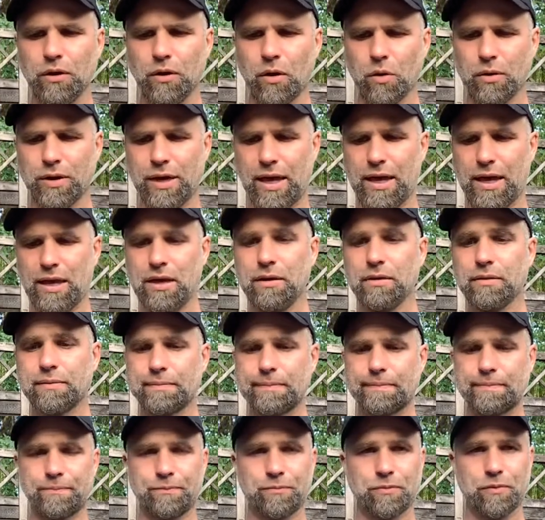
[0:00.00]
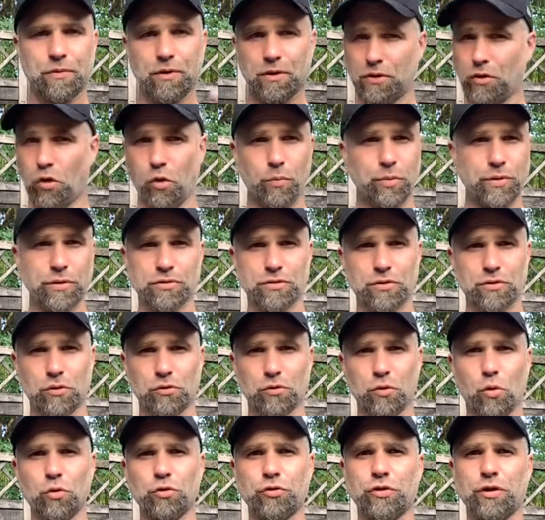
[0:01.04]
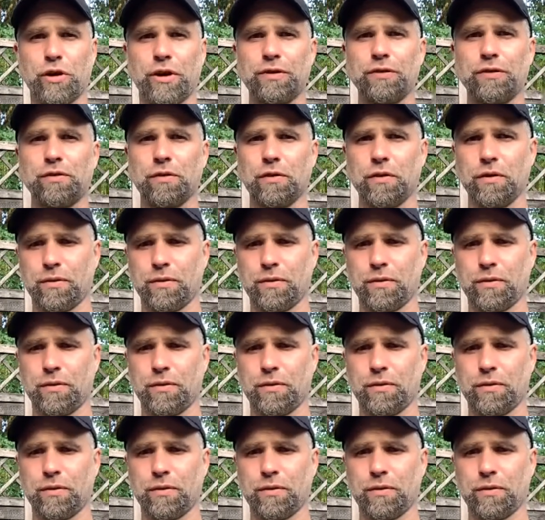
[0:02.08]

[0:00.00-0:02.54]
Okay, hope it's not oxidized.